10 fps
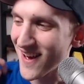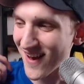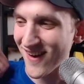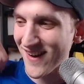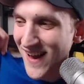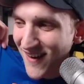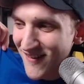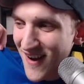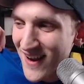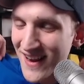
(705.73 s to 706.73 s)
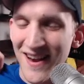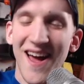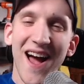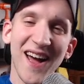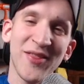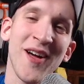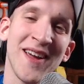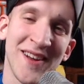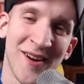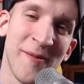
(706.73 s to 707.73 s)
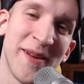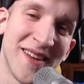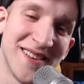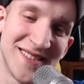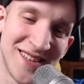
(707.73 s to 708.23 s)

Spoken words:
Oh, yeah, rocking. I thought, because,